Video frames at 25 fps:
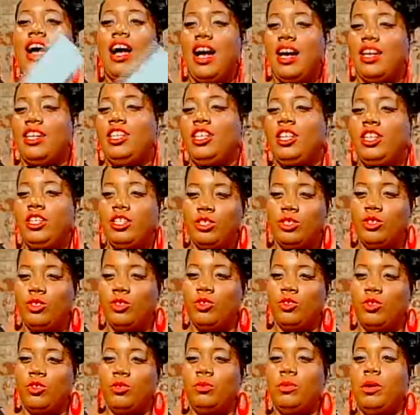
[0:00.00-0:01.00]
Heidi
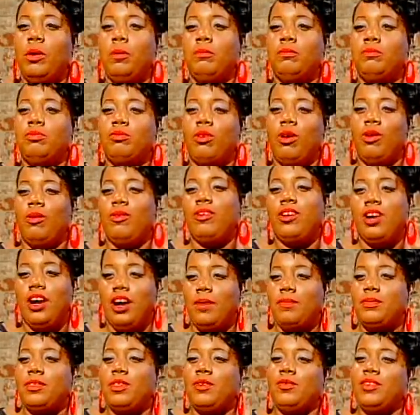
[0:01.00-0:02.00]
Klum broke
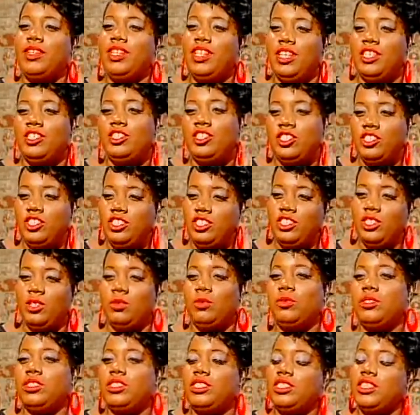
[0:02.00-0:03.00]
up the
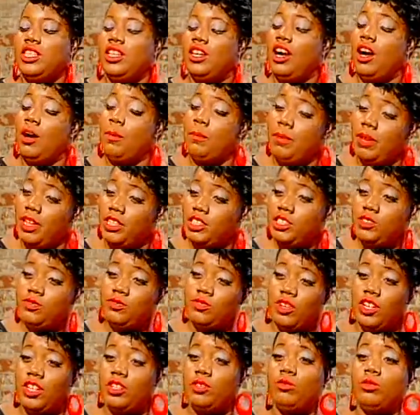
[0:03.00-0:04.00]
relationship with her
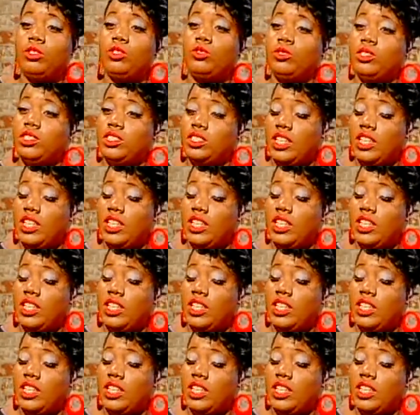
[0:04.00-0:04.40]
best friend, which